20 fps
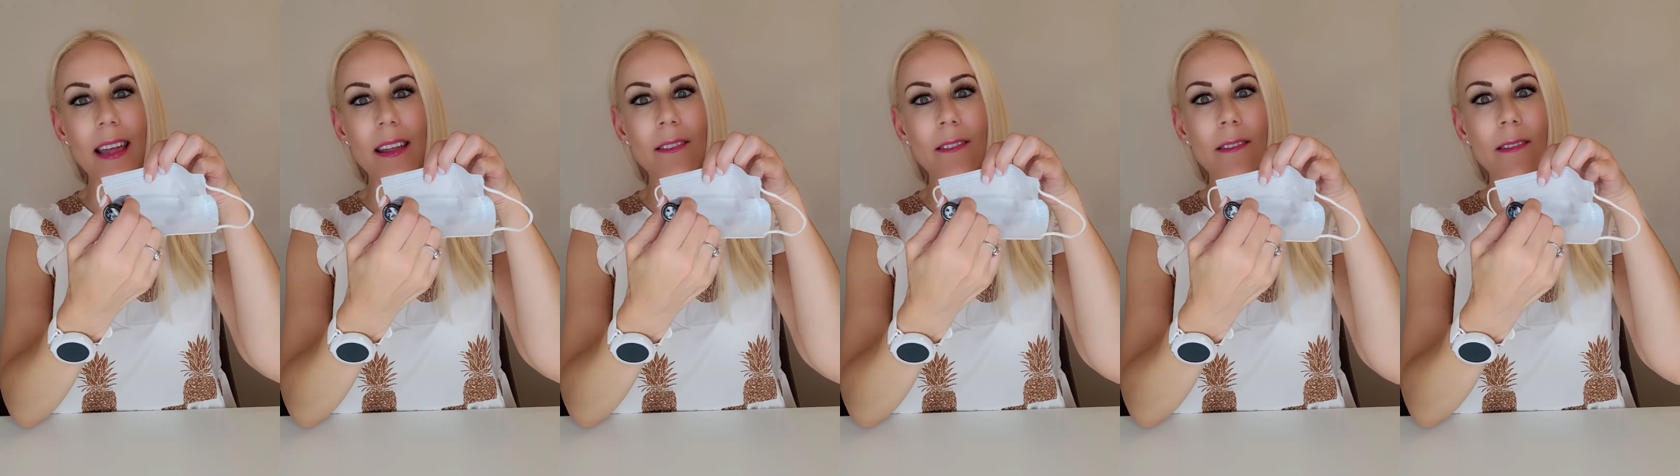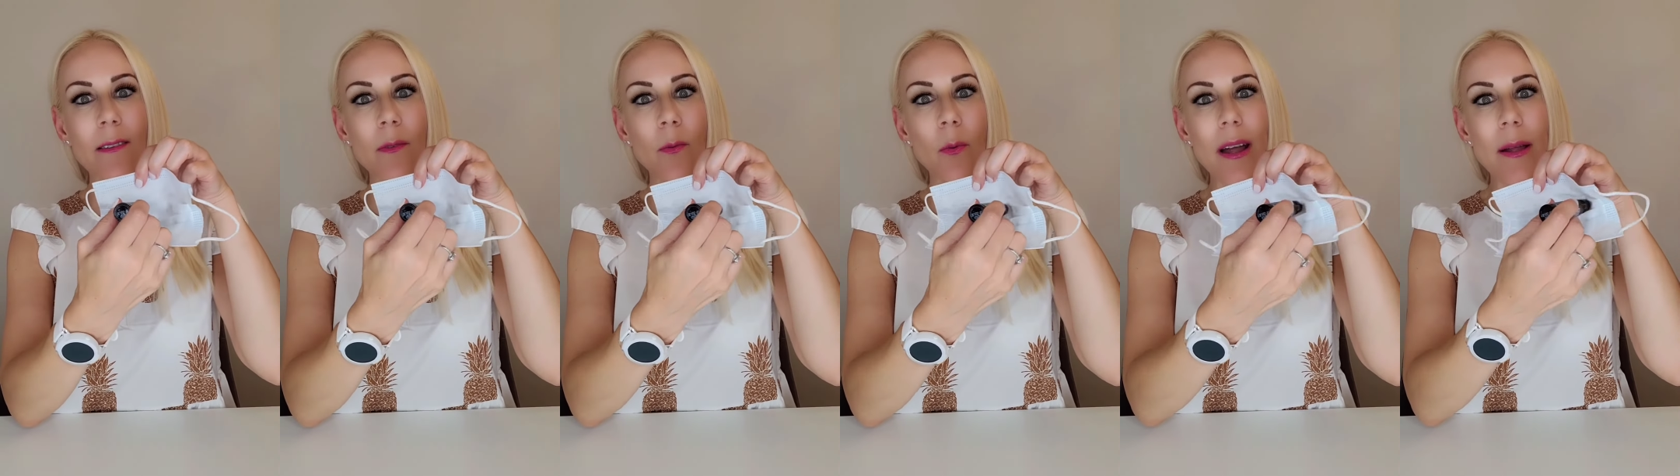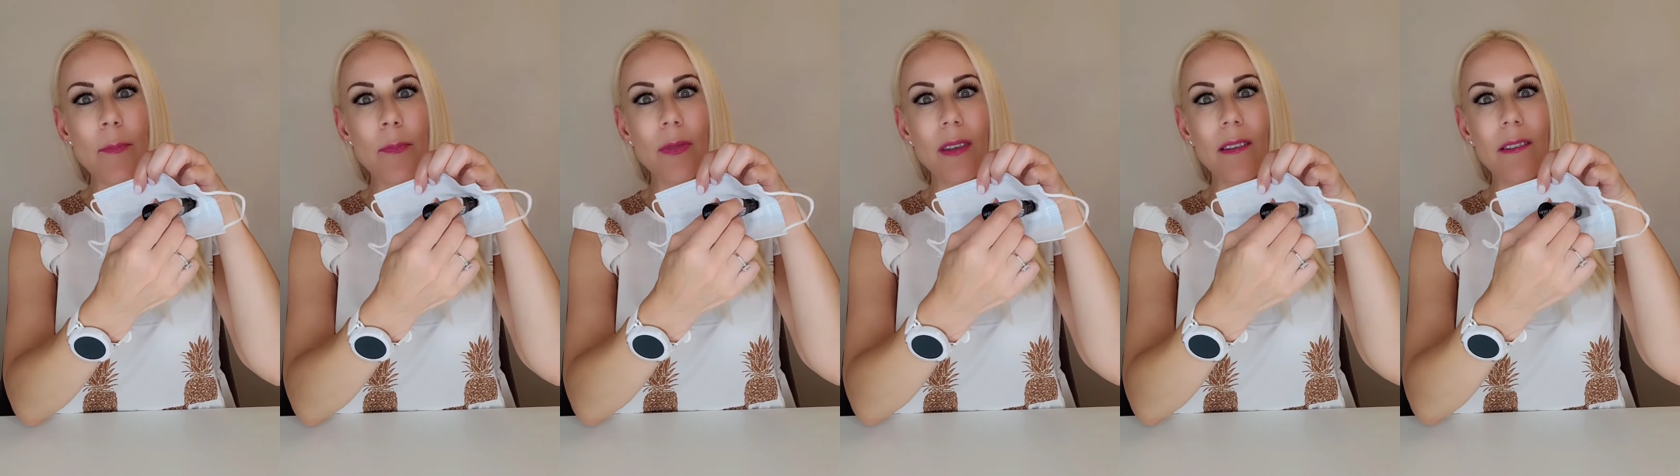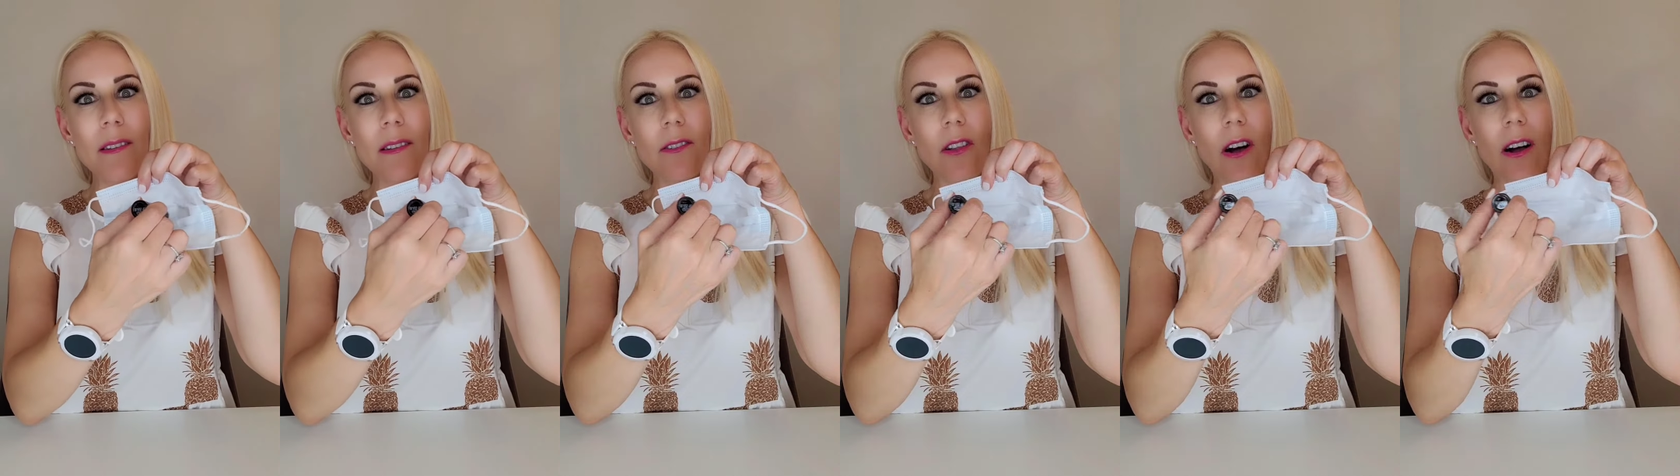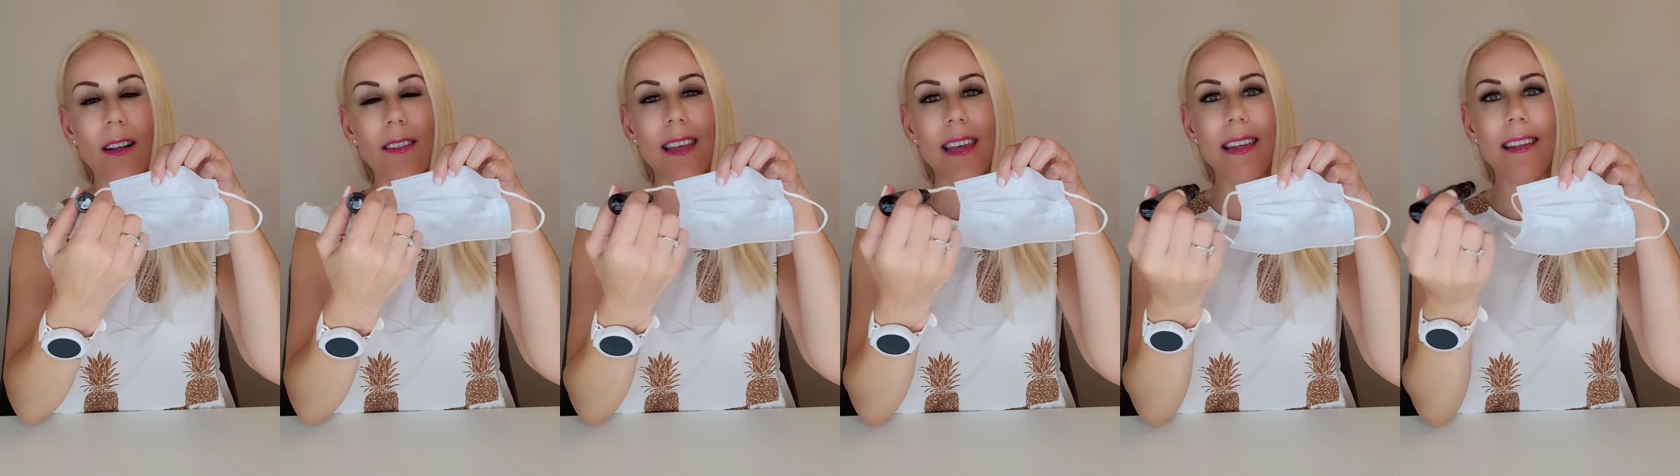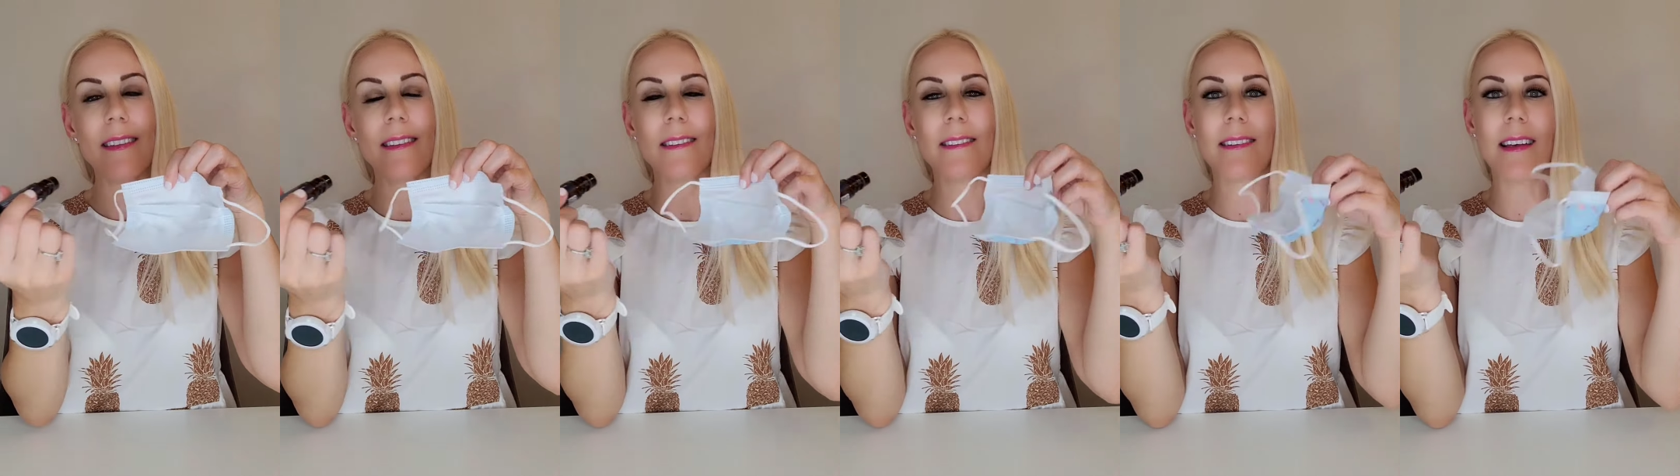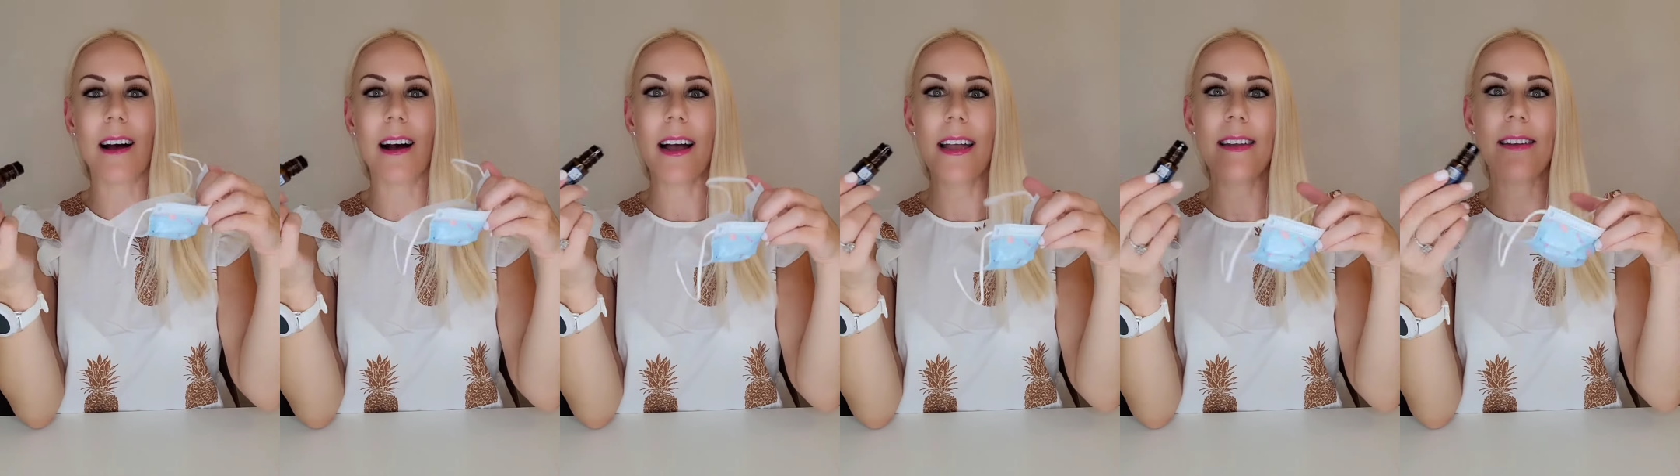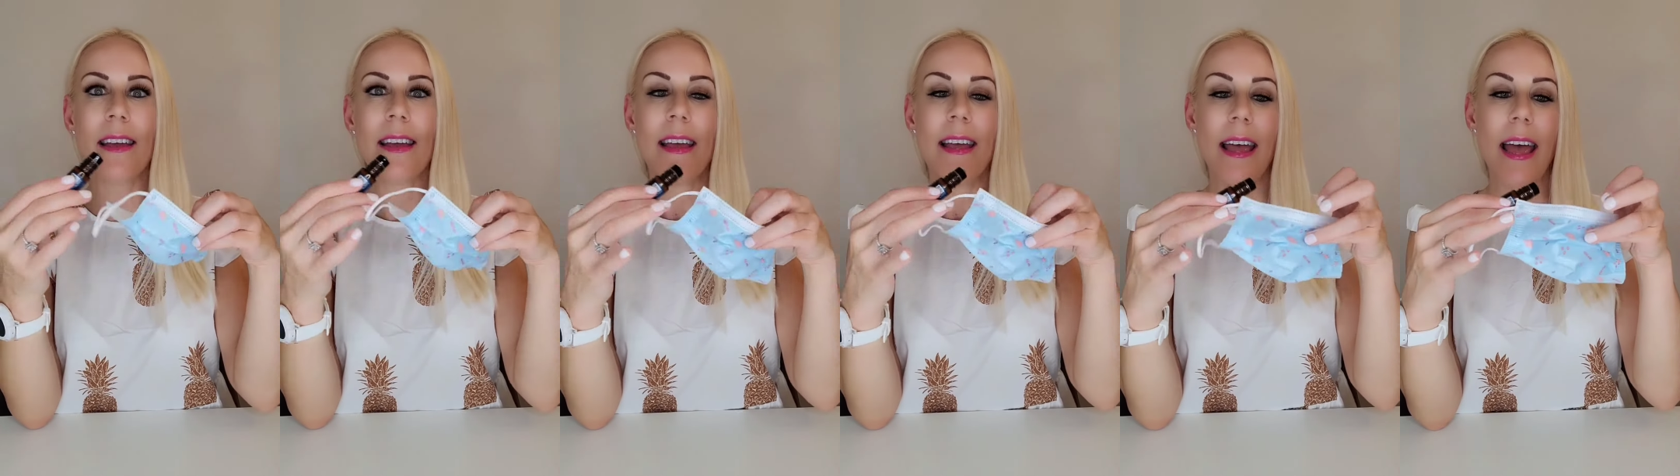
and swipe this along the inside